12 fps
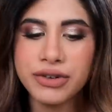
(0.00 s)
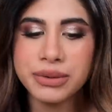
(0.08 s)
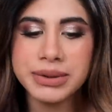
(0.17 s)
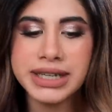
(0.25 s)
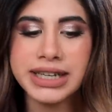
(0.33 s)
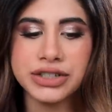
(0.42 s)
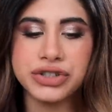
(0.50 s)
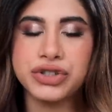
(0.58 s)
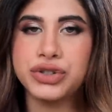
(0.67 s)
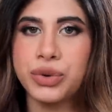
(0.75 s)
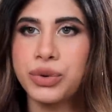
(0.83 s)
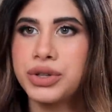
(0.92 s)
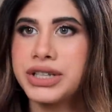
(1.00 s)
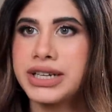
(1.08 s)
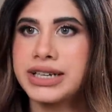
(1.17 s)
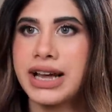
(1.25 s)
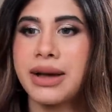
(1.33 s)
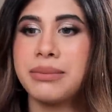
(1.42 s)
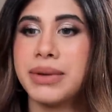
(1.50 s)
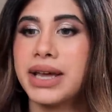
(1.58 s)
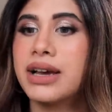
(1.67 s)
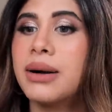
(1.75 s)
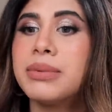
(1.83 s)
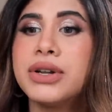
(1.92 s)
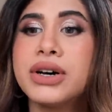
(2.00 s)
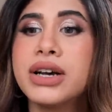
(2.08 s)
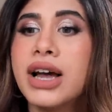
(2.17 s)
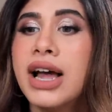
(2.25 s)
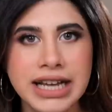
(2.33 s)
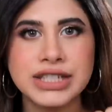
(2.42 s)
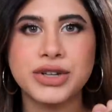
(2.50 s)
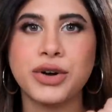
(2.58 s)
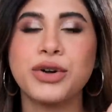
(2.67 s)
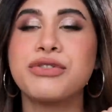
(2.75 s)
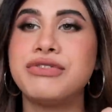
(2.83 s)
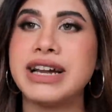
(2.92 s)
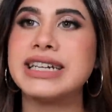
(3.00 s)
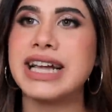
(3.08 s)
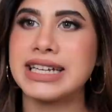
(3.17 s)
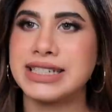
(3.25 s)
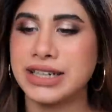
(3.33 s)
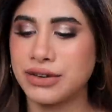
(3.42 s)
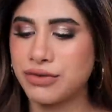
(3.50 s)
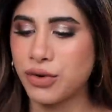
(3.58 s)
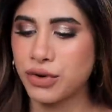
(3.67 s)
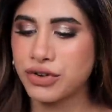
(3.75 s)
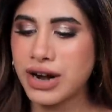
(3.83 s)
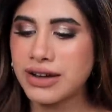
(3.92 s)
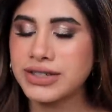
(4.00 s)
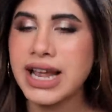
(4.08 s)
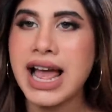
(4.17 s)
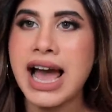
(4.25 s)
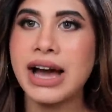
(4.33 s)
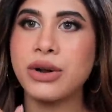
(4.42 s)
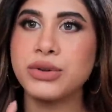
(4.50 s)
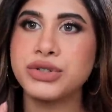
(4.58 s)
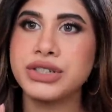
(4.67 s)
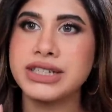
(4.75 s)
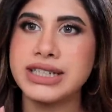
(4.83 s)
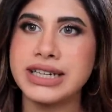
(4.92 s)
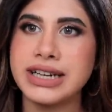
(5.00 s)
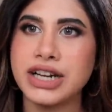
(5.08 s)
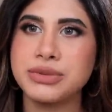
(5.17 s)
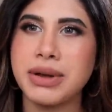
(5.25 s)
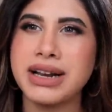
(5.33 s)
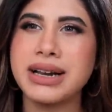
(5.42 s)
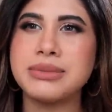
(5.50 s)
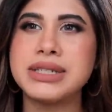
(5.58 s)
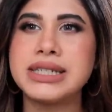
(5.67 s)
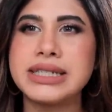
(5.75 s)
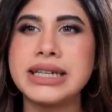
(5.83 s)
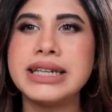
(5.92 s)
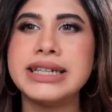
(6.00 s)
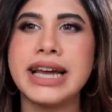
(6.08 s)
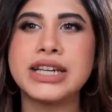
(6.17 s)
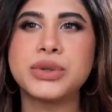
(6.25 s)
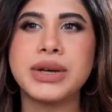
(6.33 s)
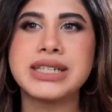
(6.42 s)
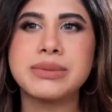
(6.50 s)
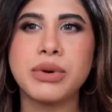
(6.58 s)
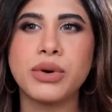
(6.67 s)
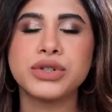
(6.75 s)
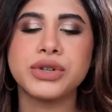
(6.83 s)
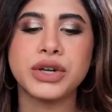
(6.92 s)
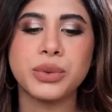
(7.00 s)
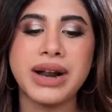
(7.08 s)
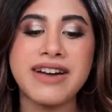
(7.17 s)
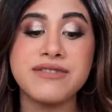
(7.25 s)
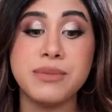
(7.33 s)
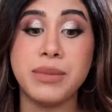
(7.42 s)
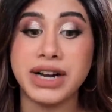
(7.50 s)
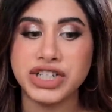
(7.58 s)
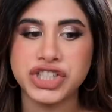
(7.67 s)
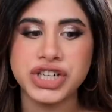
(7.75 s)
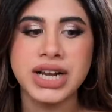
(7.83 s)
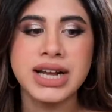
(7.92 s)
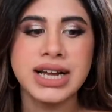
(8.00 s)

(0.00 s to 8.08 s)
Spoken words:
for me. It stole the entire makeup look. It's gonna look fantastic in photographs. And also this Hindash palette, I'm still yet to explore, so I don't have much